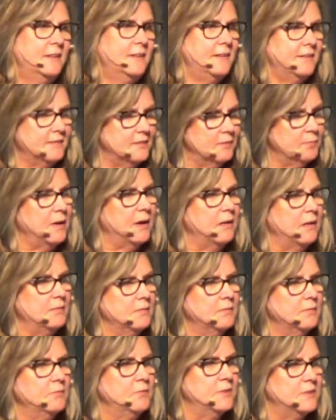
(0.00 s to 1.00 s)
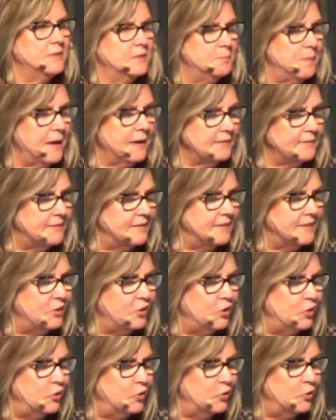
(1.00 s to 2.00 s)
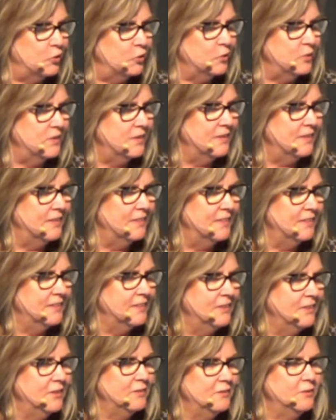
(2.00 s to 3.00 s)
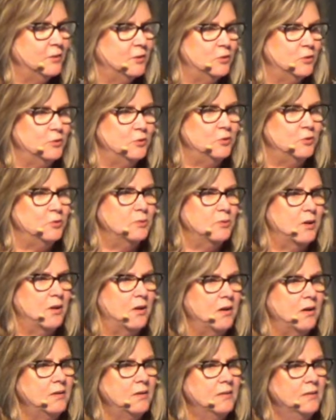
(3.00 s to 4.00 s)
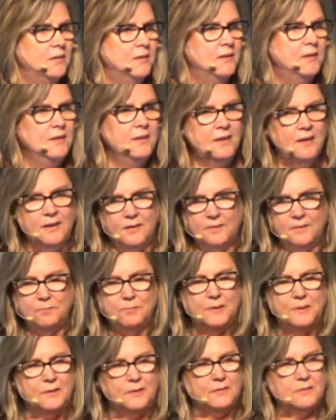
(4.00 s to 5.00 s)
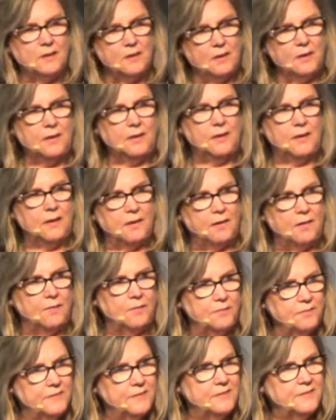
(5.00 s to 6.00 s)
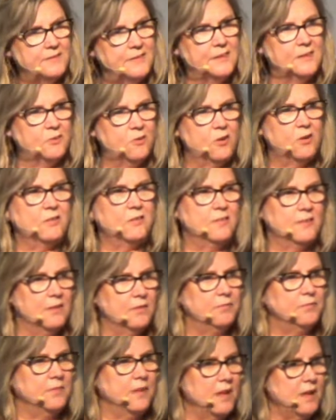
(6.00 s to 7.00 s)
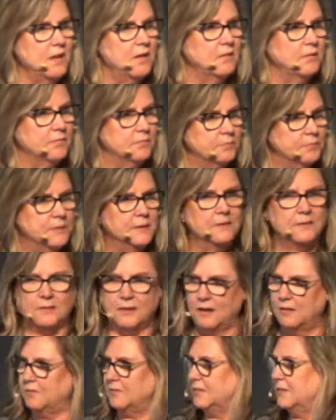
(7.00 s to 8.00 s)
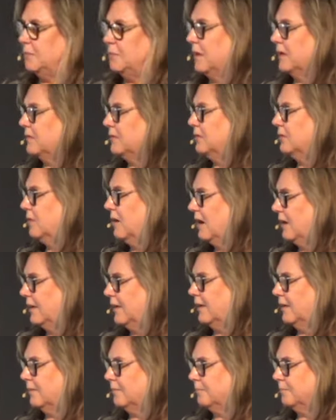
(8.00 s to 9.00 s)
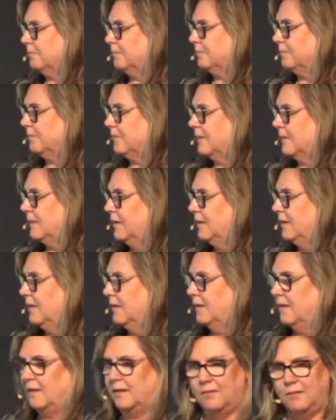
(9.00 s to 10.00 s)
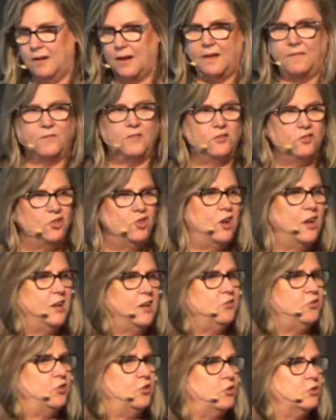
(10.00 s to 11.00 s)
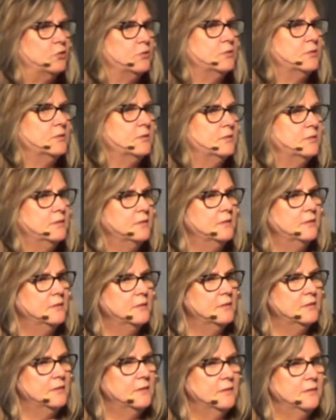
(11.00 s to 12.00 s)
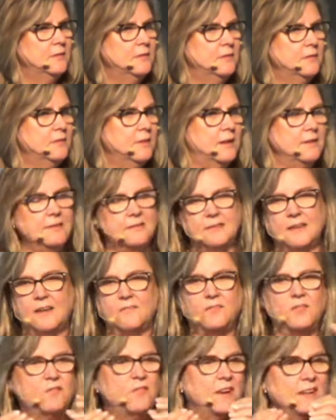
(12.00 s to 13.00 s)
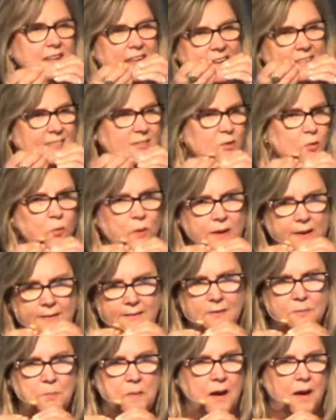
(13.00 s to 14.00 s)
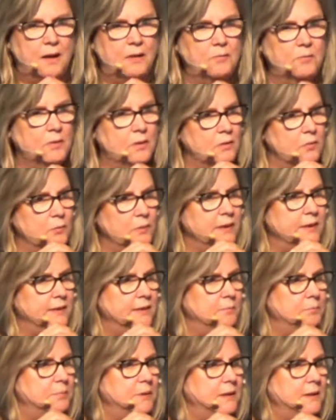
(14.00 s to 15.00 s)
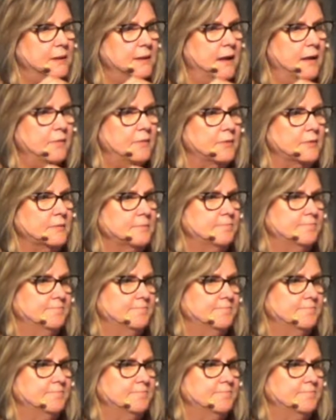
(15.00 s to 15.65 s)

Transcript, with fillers: It's about respecting you for who you are, because I have this thing called self-love because I respect who I am. I don't have to change you. I just have to find that sweet spot where we can be together.